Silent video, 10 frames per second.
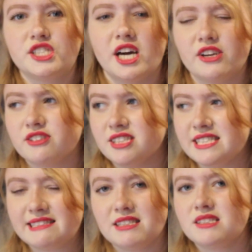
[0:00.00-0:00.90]
genre
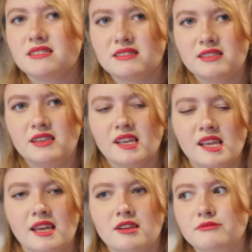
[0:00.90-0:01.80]
this is.
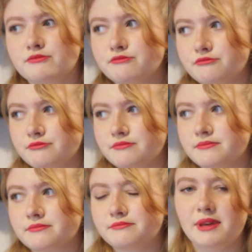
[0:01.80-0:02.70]

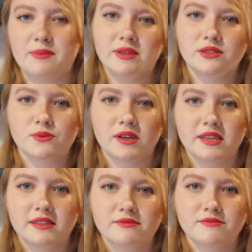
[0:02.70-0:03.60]
Maybe it's YA.
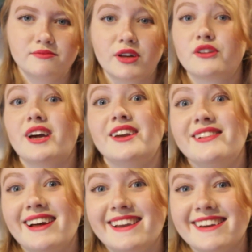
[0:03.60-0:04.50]
Whether or not you
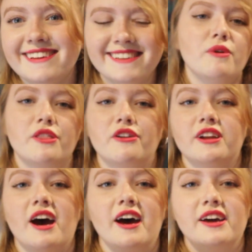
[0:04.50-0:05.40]
like it, whether or
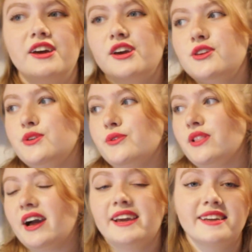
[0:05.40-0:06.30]
not you
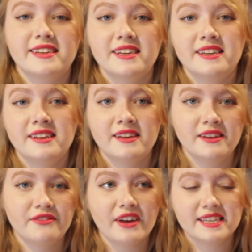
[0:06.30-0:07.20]
like
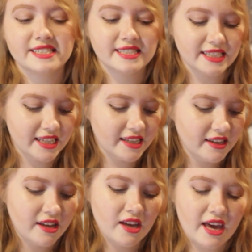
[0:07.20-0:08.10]
fantasy,
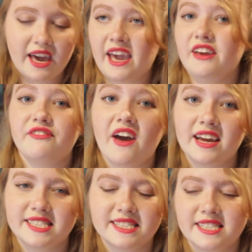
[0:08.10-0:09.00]
hate
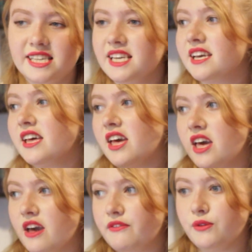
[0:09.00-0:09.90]
fantasy,
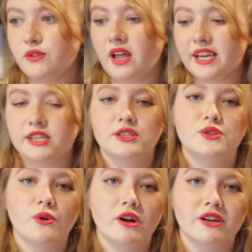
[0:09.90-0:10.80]
if you like
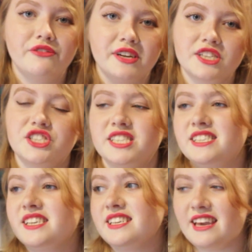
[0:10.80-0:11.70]
historical
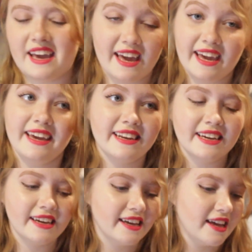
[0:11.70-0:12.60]
fiction, you hate
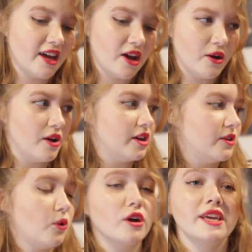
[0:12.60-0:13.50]
it,
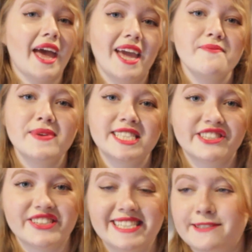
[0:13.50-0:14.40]
or you hate
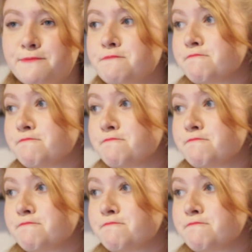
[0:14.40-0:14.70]
mysteries,